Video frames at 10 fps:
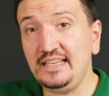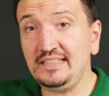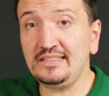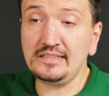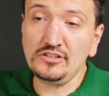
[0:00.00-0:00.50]

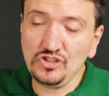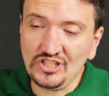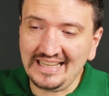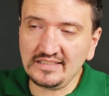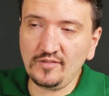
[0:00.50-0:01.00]
it's
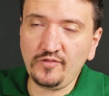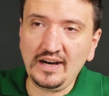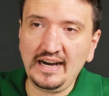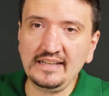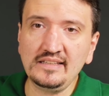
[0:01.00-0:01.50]

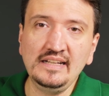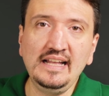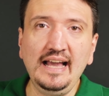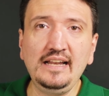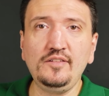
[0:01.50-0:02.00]
justified.
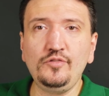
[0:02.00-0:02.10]
And if you